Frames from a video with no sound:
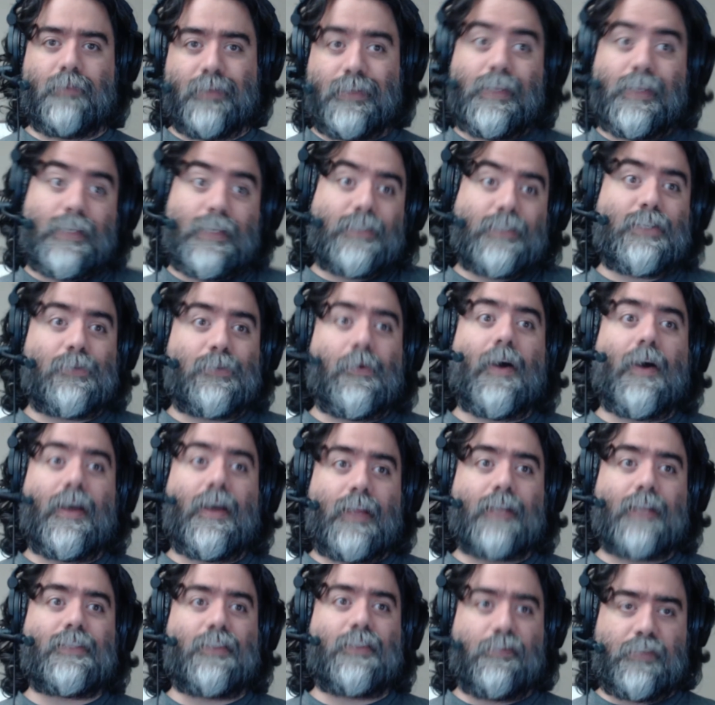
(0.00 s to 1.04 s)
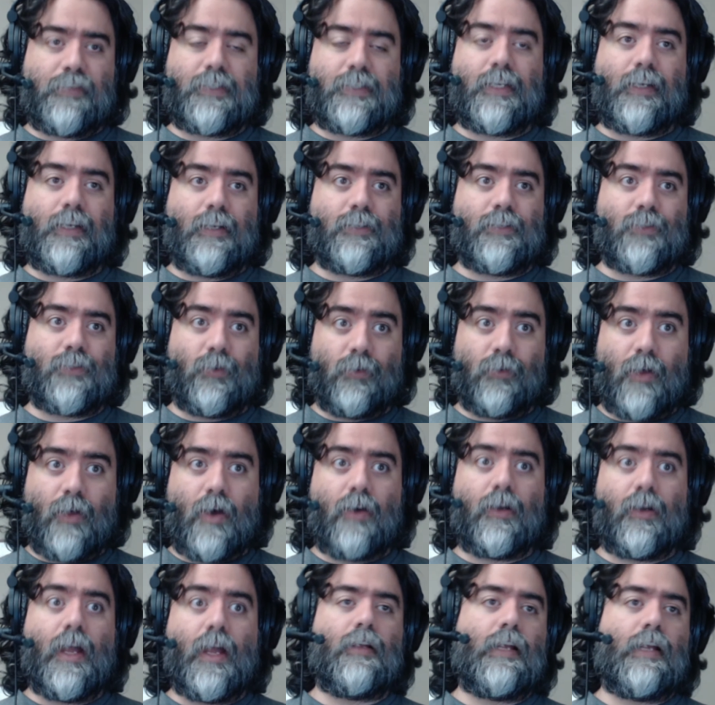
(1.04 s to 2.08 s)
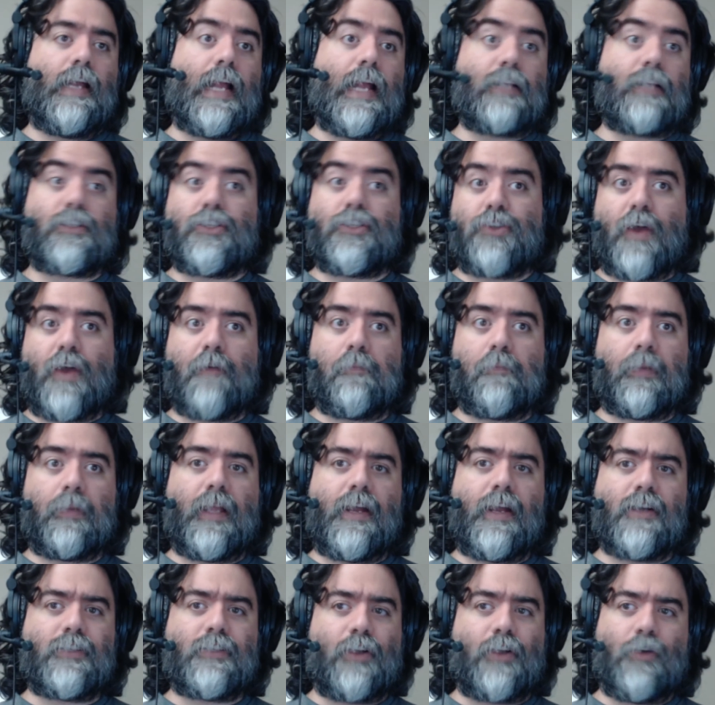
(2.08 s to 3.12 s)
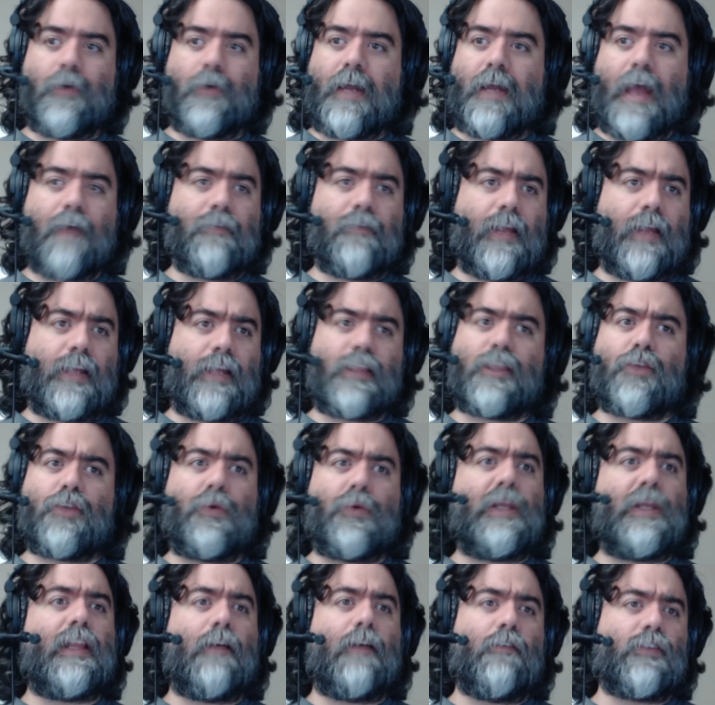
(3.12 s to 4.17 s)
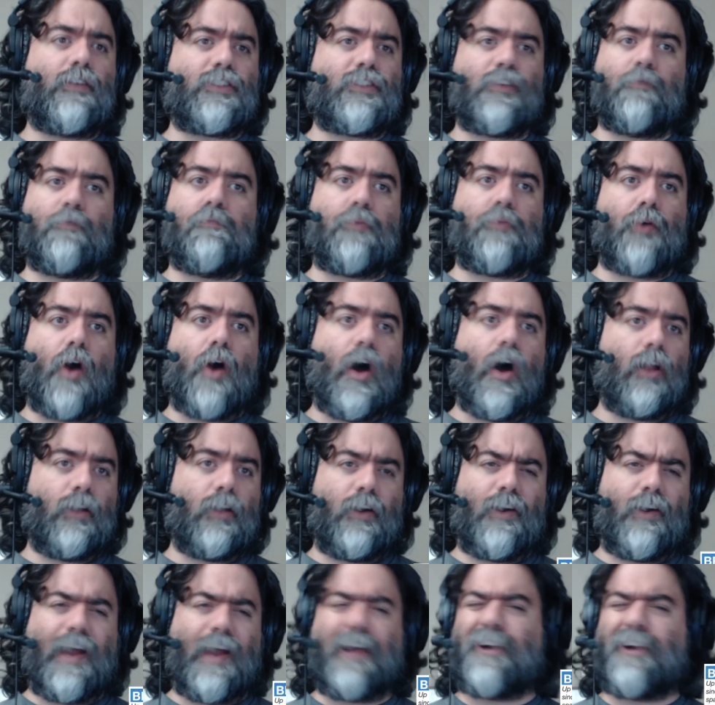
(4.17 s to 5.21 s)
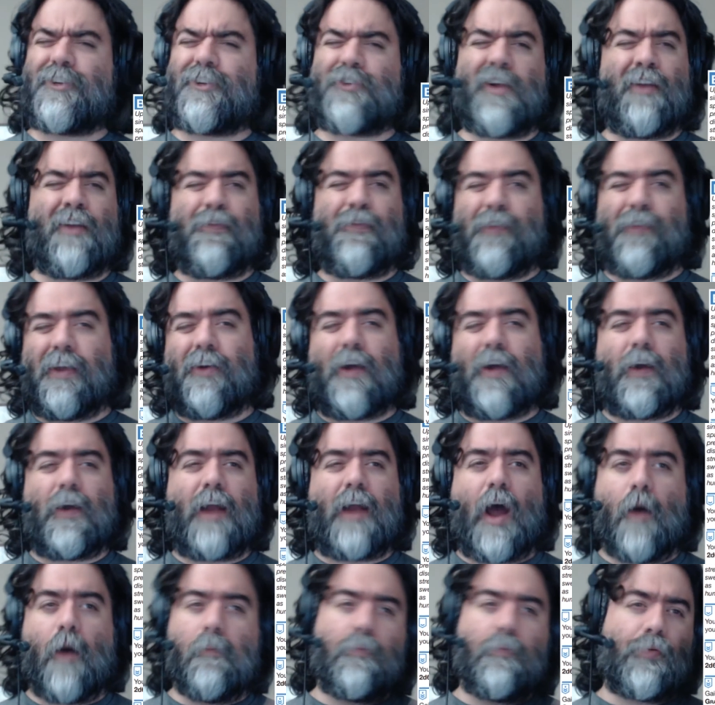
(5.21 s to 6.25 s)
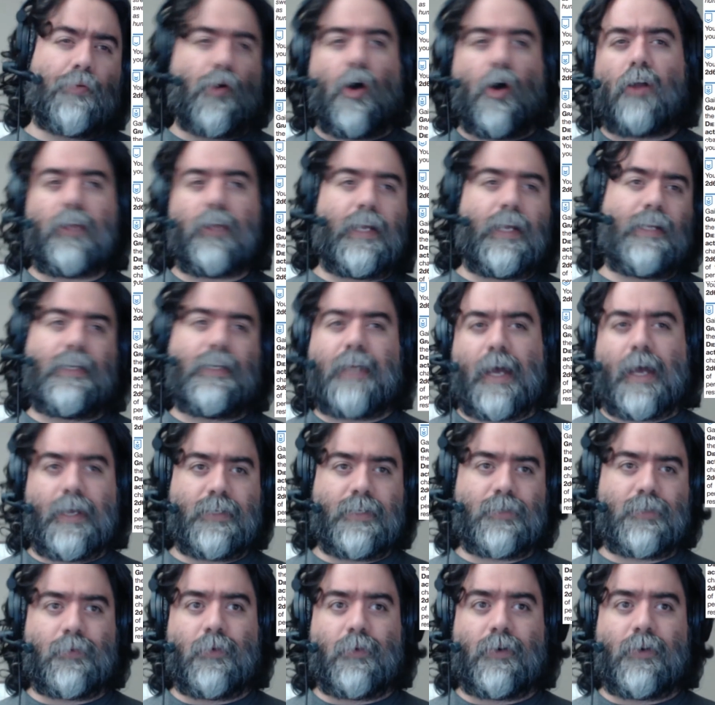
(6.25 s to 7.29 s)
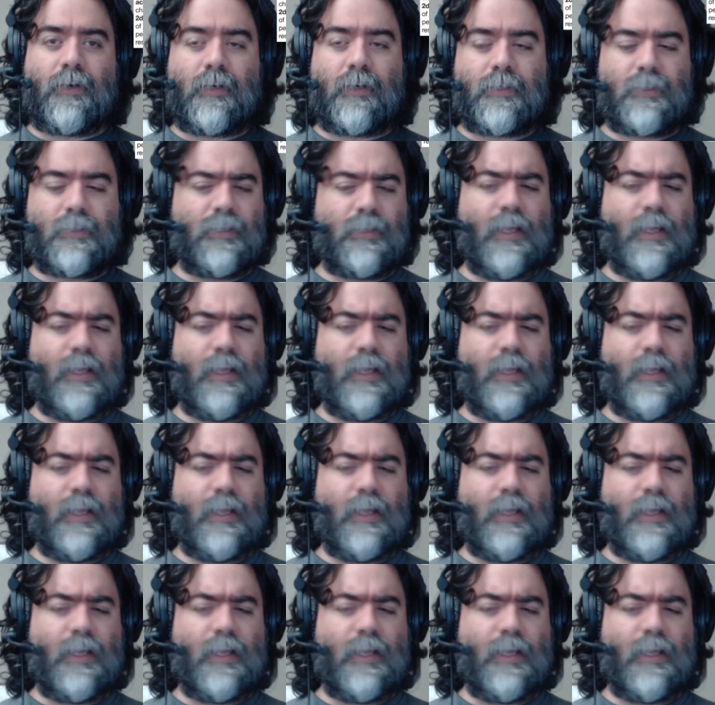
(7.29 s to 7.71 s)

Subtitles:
This is why that stuff is taking so long. It's because you have players that already have like 3 levels of Brawler and are trying to figure out how brawling dice works.